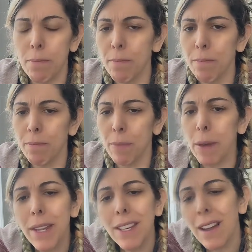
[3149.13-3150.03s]
Or
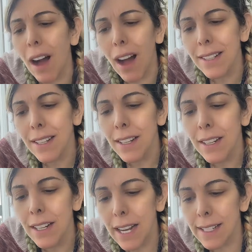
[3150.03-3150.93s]
maybe
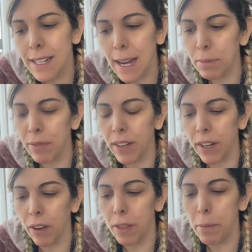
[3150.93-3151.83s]
not. Essie
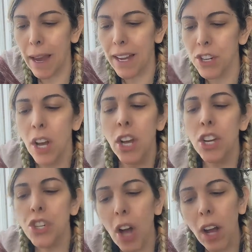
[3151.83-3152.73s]
tapped a finger on the page.
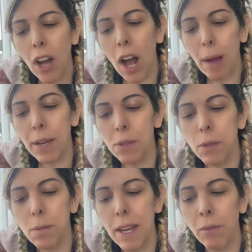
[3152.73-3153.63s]
John
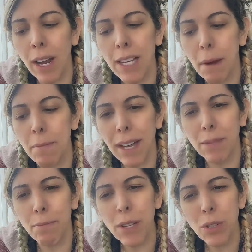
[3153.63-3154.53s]
Hopkins was being raised
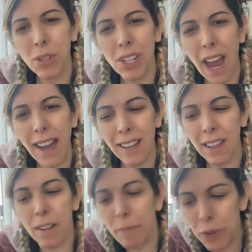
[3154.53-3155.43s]
by Mick, Mistress
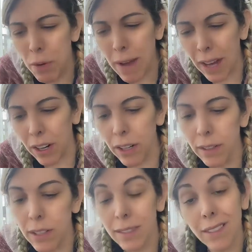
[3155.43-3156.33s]
Agatha. You
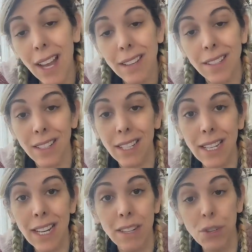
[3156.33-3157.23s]
met her.
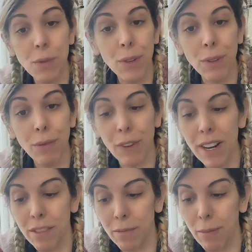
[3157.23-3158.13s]
Yes, indeed. She was a
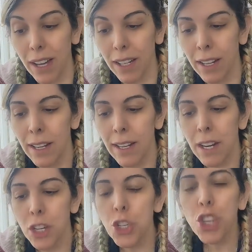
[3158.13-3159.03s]
good friend of mine.
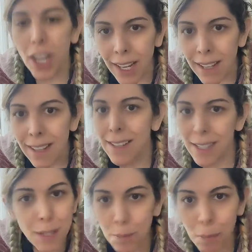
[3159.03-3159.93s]

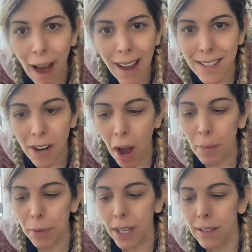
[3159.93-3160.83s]
She
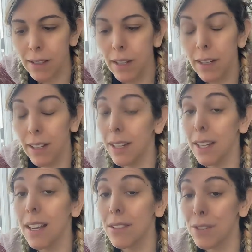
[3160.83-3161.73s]
despised Hopkins.
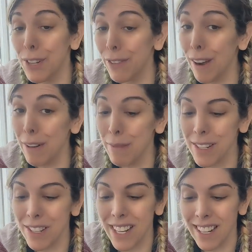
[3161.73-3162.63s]
yes, she
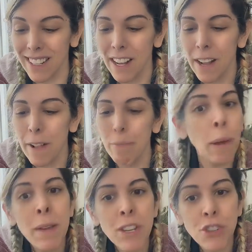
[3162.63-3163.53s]
very much did.
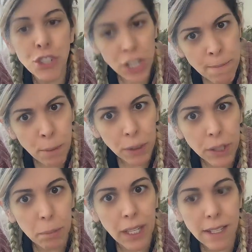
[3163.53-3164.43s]
Maybe she
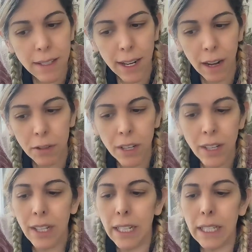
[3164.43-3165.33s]
burnt the place
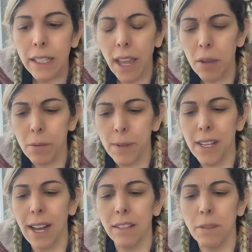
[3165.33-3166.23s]
down.
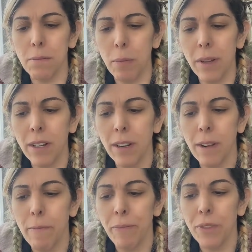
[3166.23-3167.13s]
Lilith was silent a
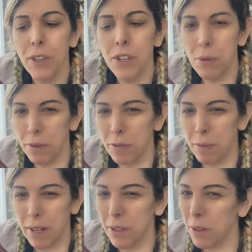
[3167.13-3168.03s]
moment.
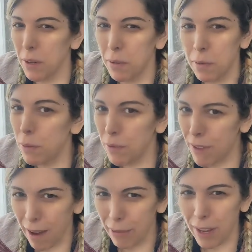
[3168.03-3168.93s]
She would have been
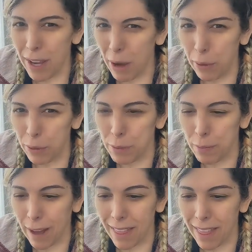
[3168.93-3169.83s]
very
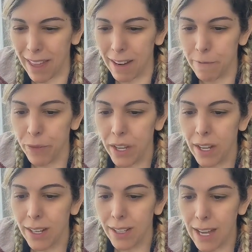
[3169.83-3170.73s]
old by then.
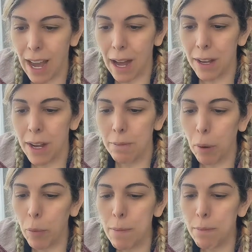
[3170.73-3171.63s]
Yeah,
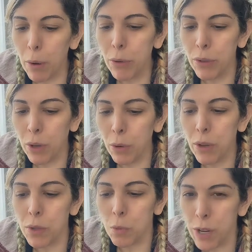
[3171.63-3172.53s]
but we both
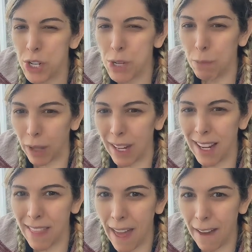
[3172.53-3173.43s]
know there's witch
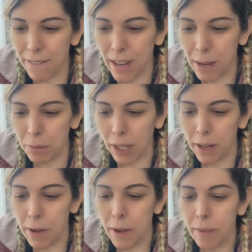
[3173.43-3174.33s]
blood in that
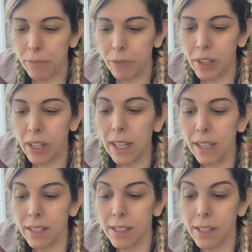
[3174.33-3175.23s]
family.
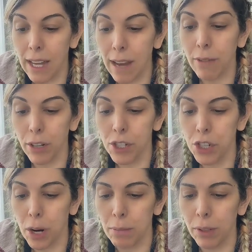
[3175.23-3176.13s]
Lilith gave
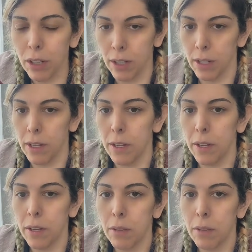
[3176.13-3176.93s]
her a sharp look.